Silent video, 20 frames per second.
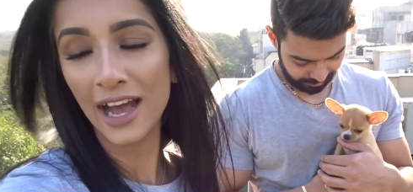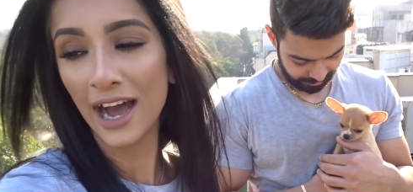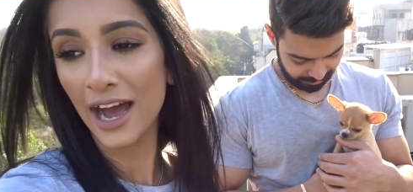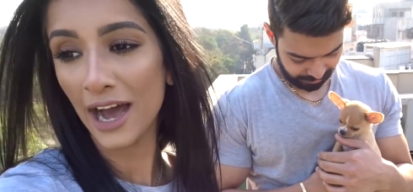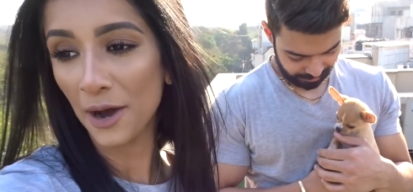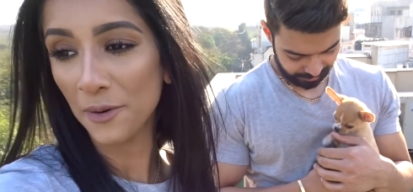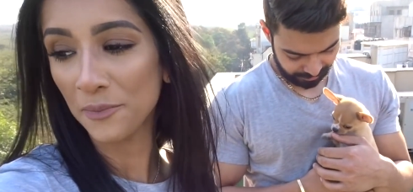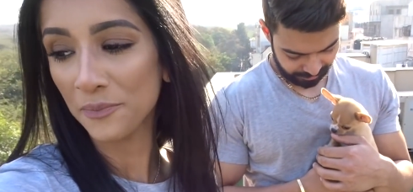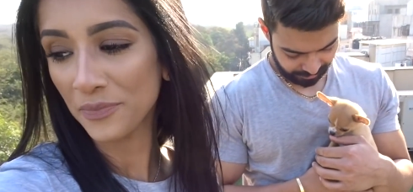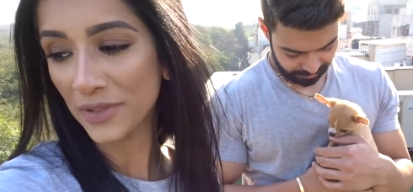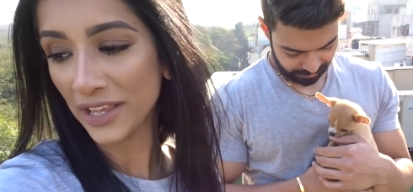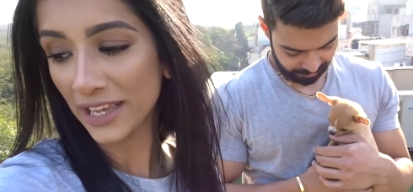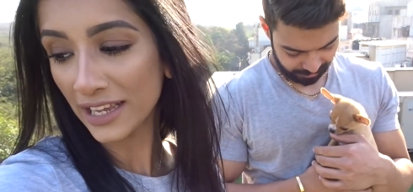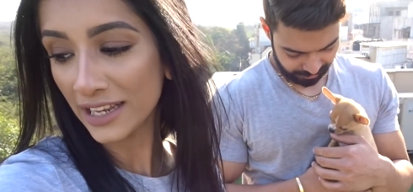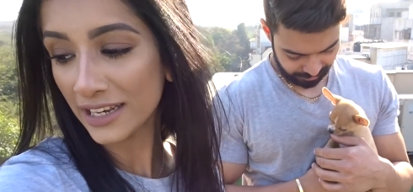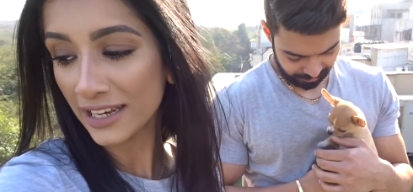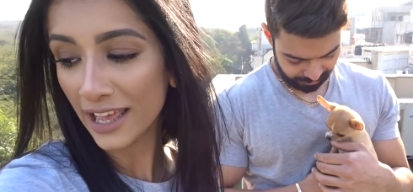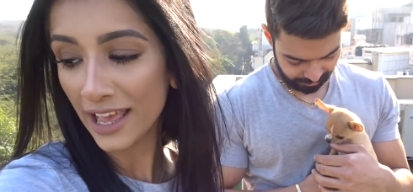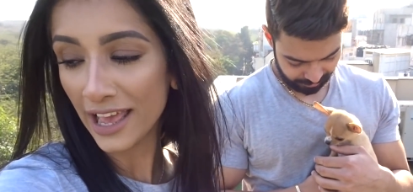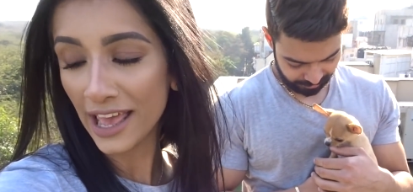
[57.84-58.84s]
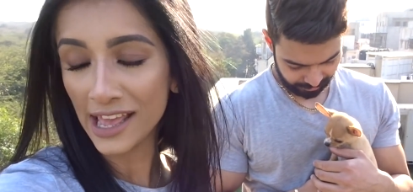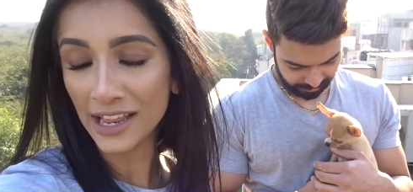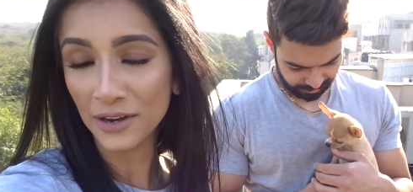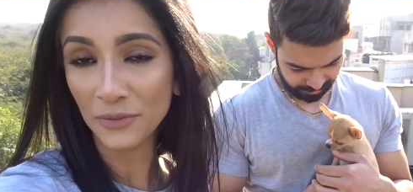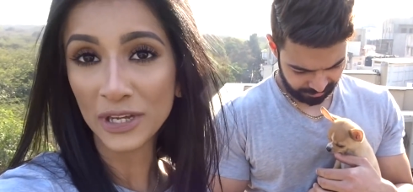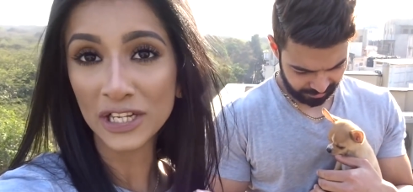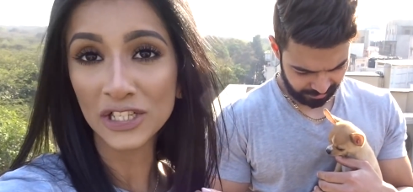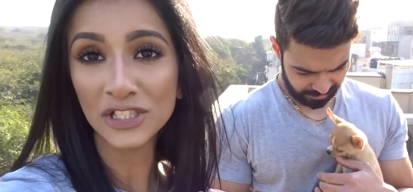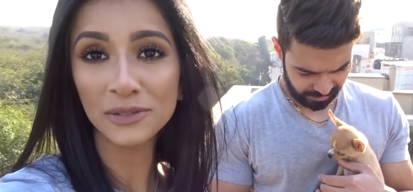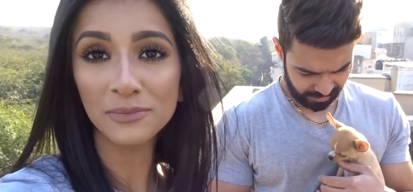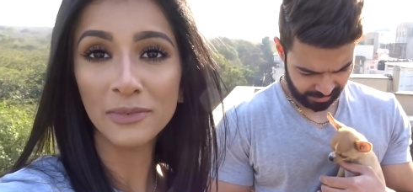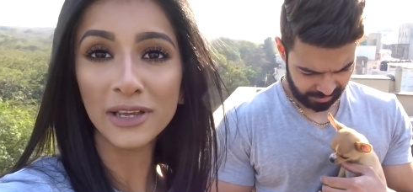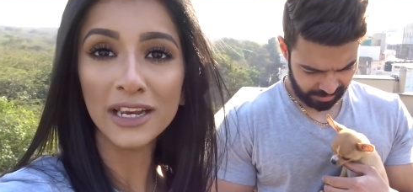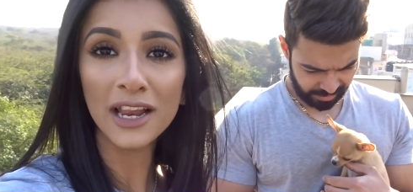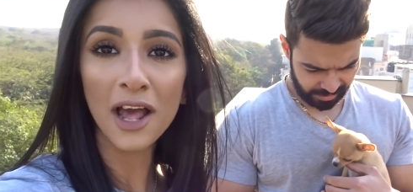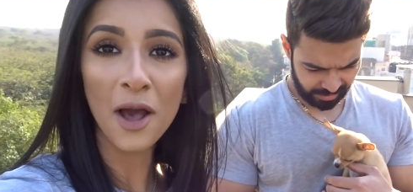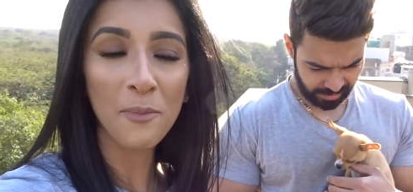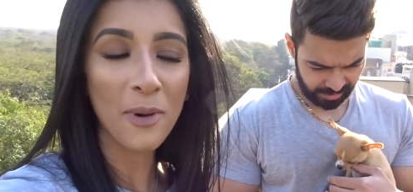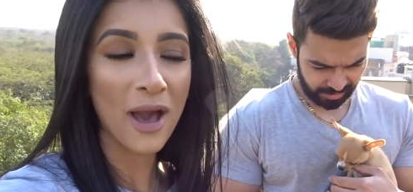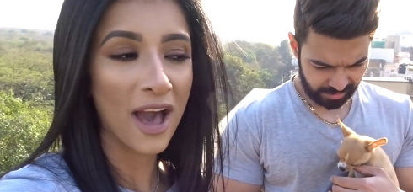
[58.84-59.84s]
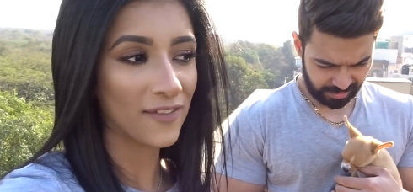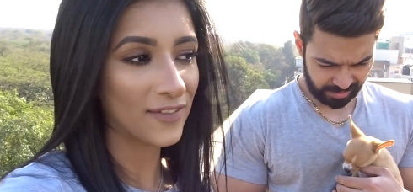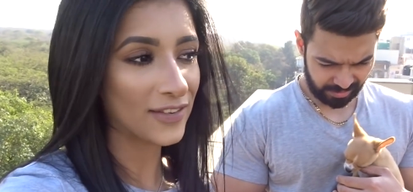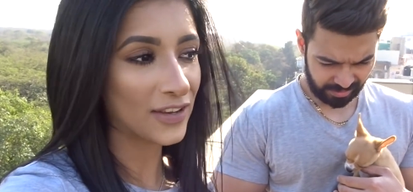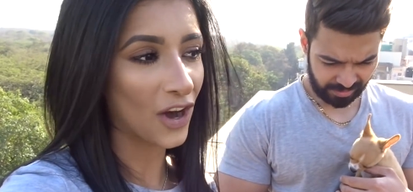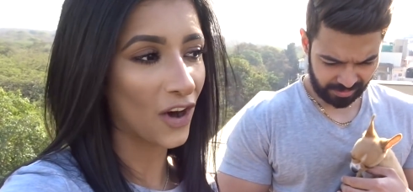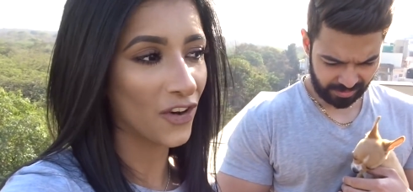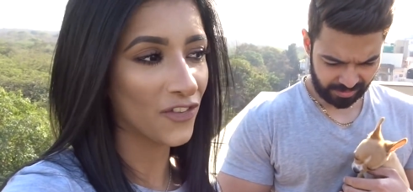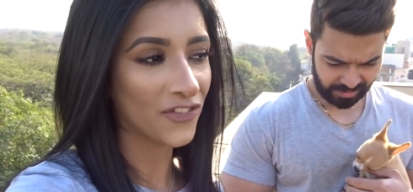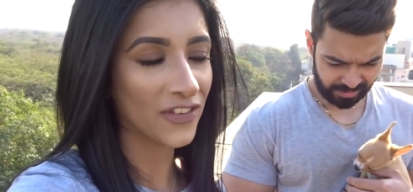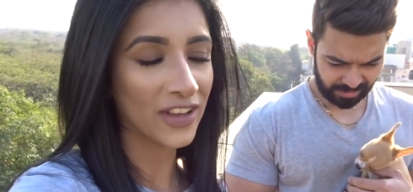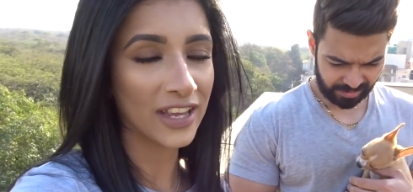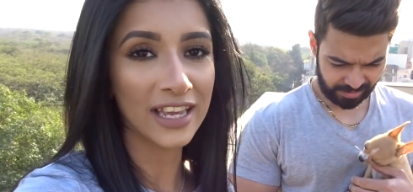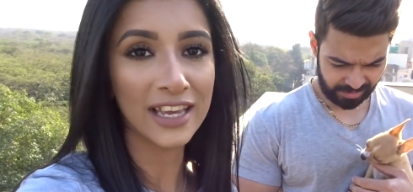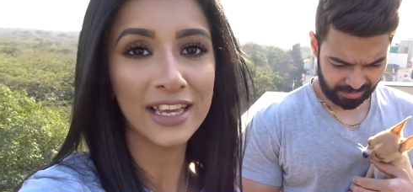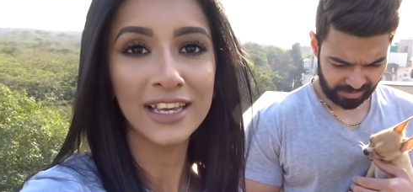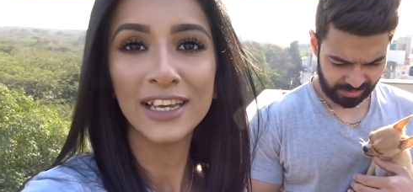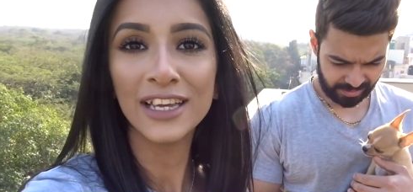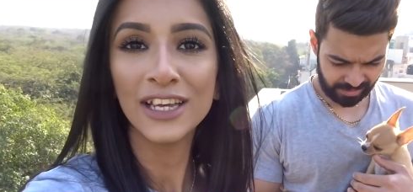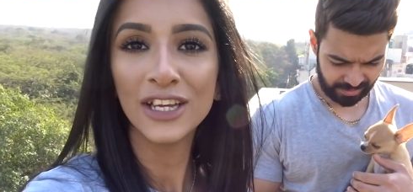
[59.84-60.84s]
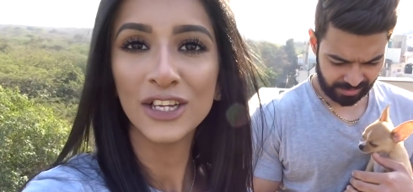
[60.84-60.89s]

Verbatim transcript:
Speaker 1: it, and we can just meet up, have a coffee,